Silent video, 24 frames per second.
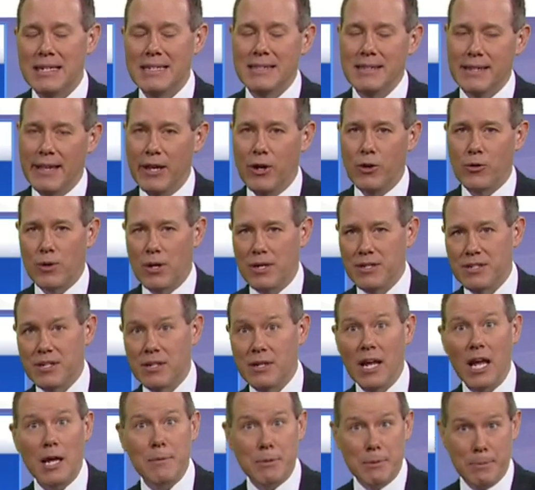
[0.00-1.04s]
later on
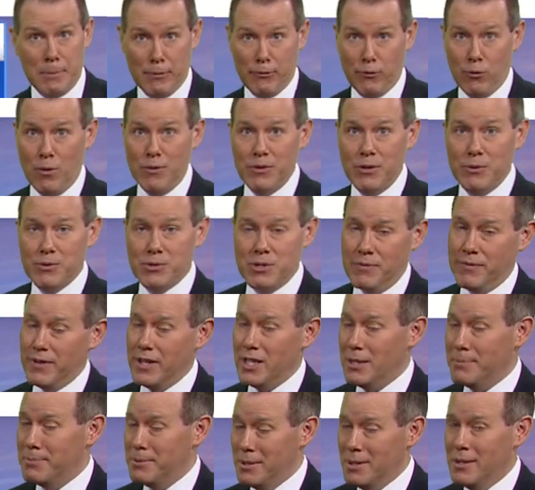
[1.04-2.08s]
today. But before those
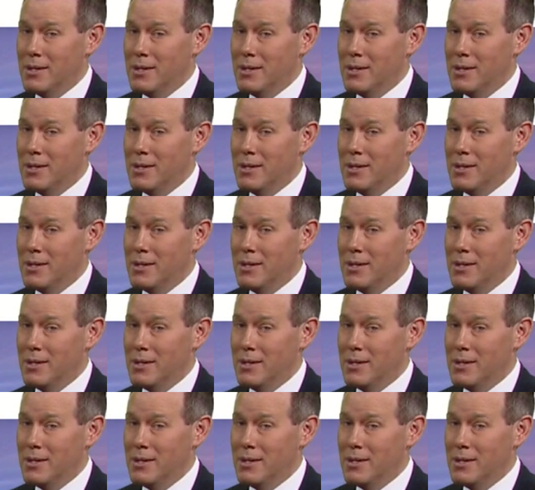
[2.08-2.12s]
develop,